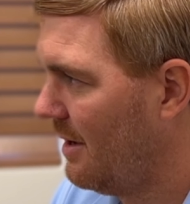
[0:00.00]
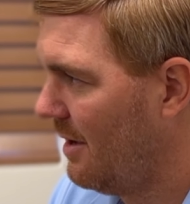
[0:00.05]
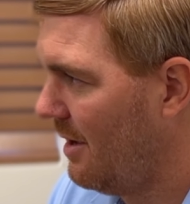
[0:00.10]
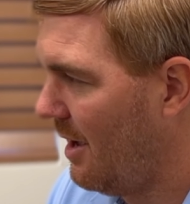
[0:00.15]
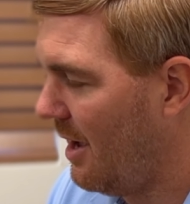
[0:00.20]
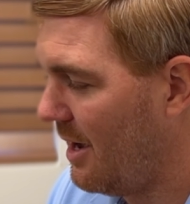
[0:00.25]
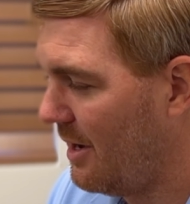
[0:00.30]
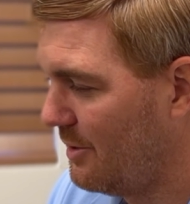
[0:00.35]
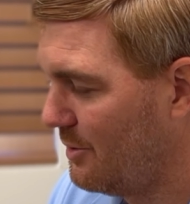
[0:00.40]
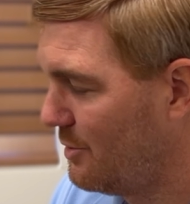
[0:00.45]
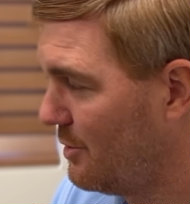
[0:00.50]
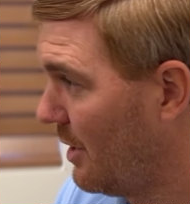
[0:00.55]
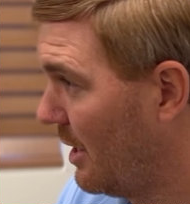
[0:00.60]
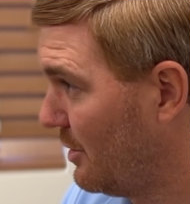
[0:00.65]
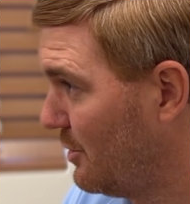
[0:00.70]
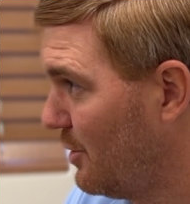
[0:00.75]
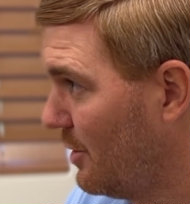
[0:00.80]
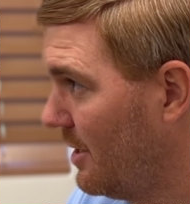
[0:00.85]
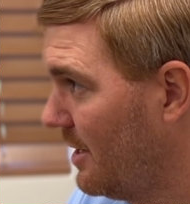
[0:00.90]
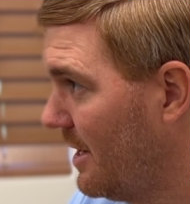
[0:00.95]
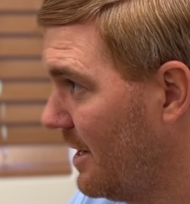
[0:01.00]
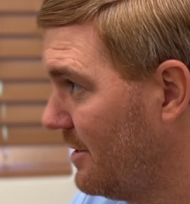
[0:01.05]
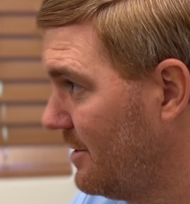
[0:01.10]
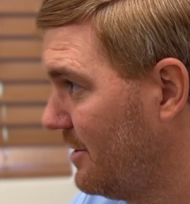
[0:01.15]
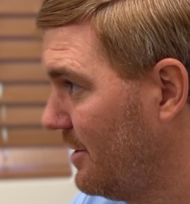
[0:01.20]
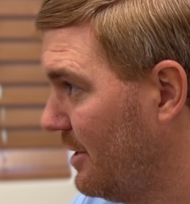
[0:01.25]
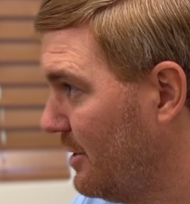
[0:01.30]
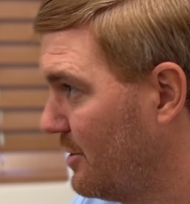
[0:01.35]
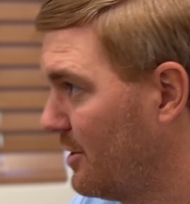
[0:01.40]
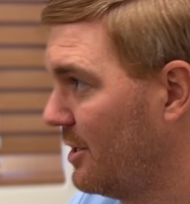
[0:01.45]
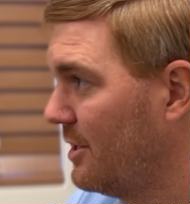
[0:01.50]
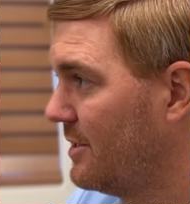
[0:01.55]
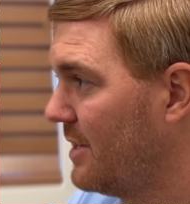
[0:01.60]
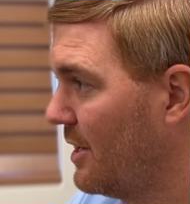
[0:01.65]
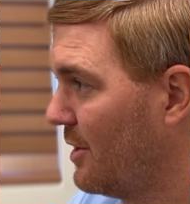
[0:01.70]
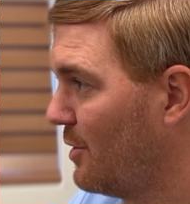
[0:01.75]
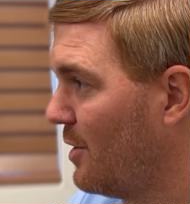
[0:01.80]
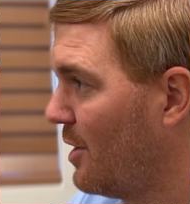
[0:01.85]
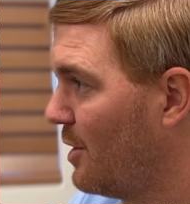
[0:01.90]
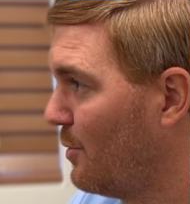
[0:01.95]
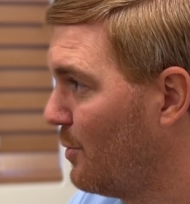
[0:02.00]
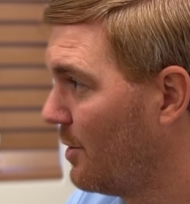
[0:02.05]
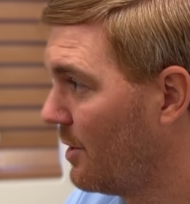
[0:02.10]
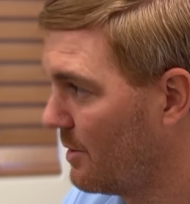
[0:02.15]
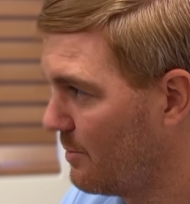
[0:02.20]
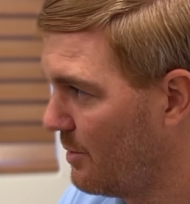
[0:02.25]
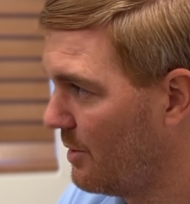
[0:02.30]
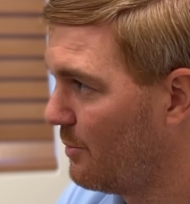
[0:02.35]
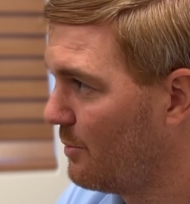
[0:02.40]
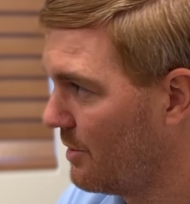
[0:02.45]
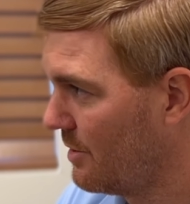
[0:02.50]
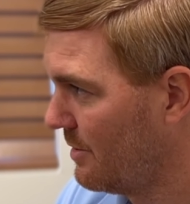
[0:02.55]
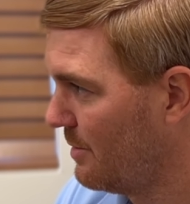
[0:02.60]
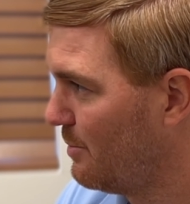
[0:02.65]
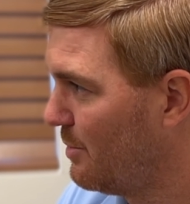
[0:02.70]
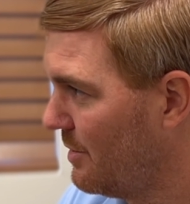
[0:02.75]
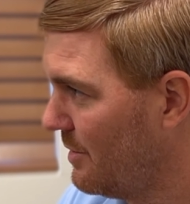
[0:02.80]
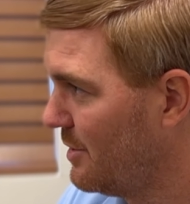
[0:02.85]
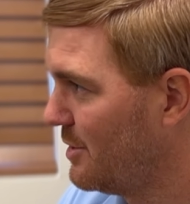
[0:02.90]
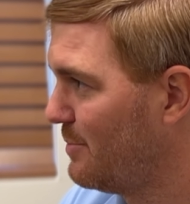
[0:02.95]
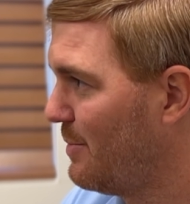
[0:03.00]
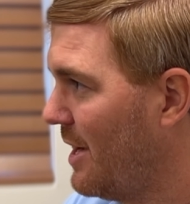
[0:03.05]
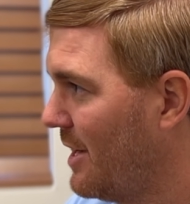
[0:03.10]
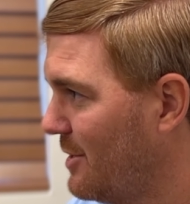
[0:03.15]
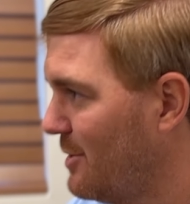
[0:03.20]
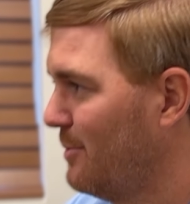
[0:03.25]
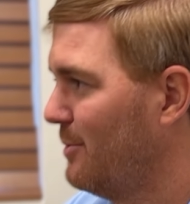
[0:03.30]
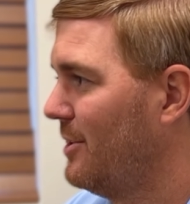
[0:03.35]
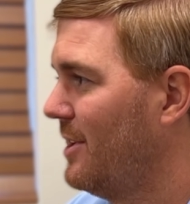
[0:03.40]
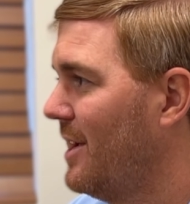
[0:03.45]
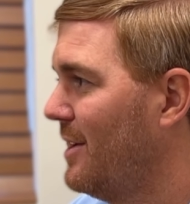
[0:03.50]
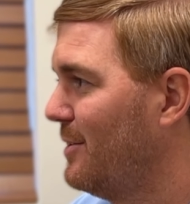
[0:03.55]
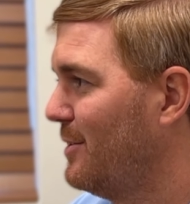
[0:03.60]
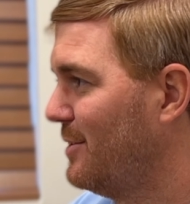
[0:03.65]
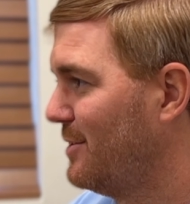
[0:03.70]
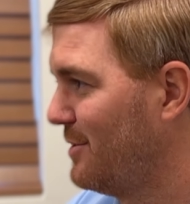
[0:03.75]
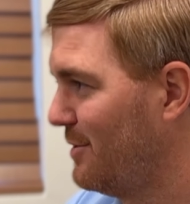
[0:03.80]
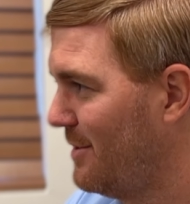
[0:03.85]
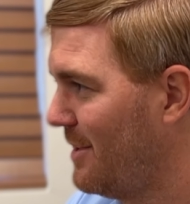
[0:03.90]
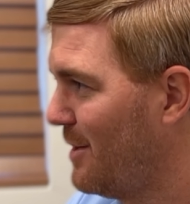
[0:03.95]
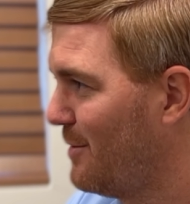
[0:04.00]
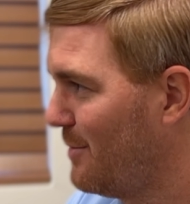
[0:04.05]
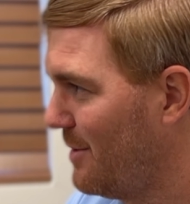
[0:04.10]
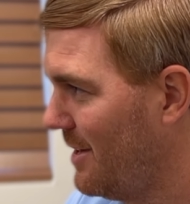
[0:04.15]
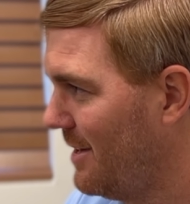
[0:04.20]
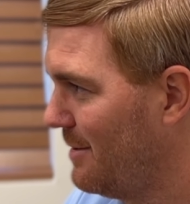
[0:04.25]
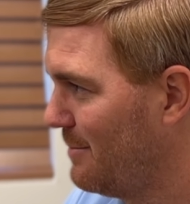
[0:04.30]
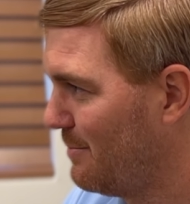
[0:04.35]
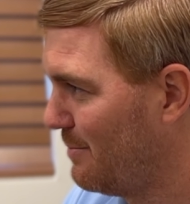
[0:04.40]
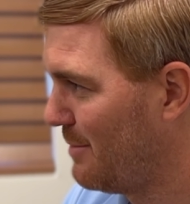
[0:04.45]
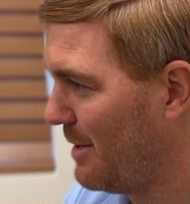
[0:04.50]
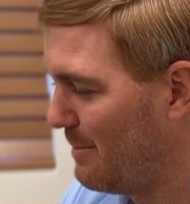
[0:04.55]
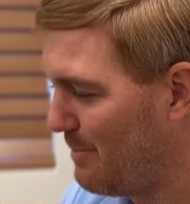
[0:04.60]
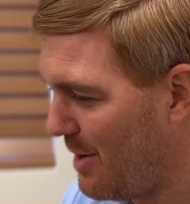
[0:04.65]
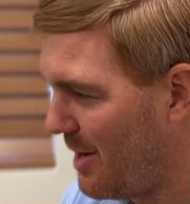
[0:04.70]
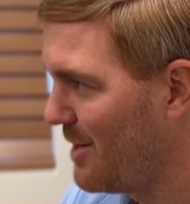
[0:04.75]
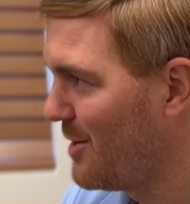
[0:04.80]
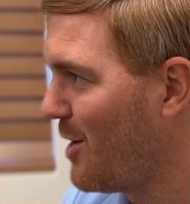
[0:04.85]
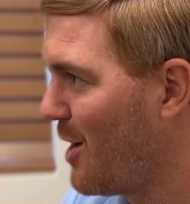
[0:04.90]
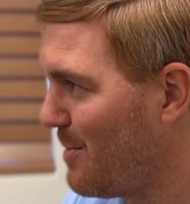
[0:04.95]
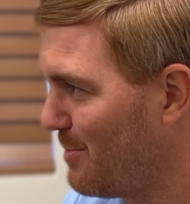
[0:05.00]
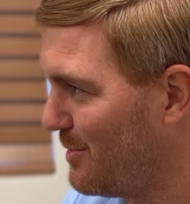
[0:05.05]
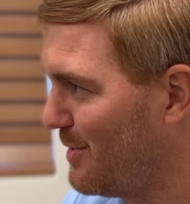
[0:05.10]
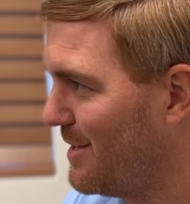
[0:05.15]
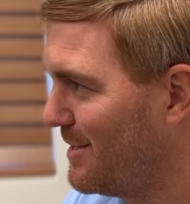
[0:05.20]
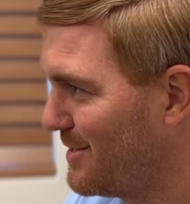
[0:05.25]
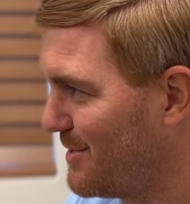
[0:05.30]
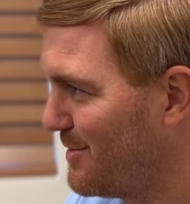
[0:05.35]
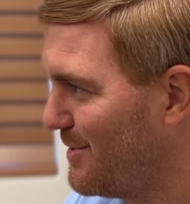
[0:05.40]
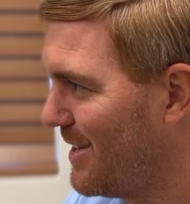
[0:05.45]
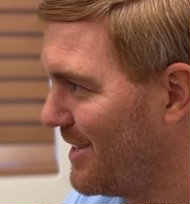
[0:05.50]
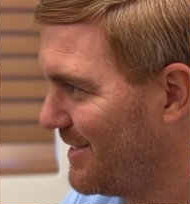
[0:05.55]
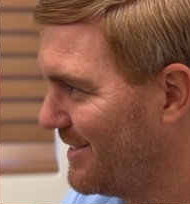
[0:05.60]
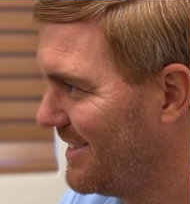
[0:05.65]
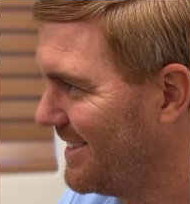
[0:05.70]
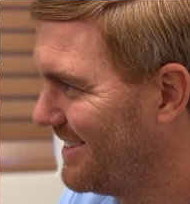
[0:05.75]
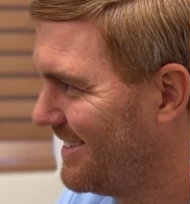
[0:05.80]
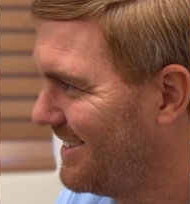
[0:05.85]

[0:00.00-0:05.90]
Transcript: I took it as it's going to take a lot of work, but we're going to put this back together so that way my body operates correctly.